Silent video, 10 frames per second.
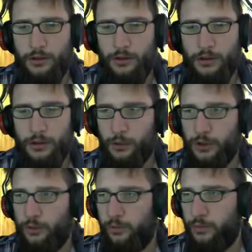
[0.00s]
Um, what I
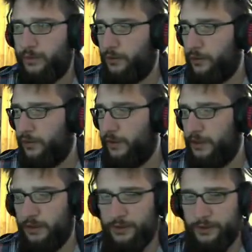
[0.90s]
was going to say
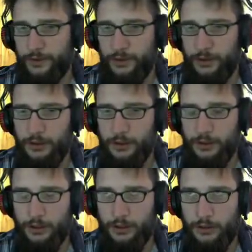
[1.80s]
is,
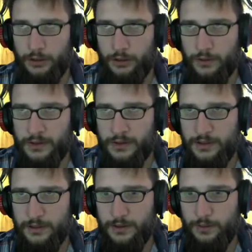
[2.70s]
in
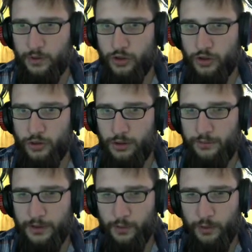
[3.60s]
System Shock, if
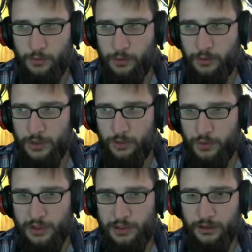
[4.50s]
I remember
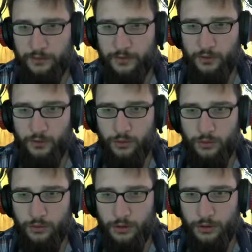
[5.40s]
correctly, if you
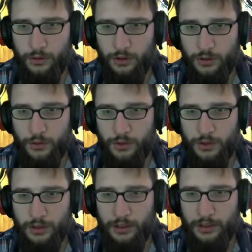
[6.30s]
go
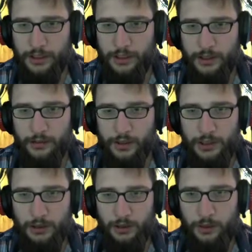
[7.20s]
diagonal,
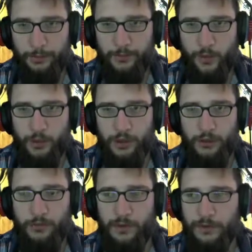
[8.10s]
or
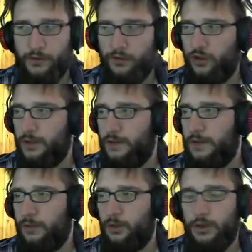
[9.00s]
whatever the shit that's
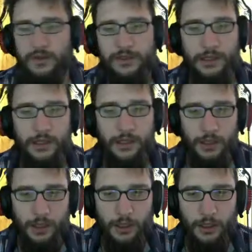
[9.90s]
pronounced again,
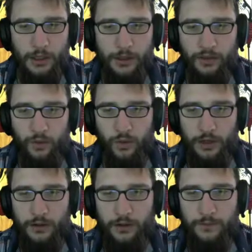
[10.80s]
you
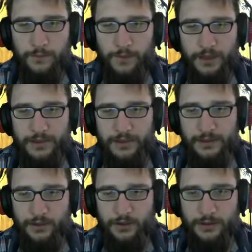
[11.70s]
are faster
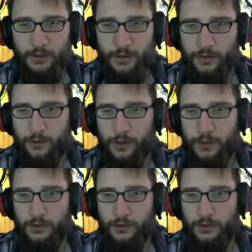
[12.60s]
than just going straight.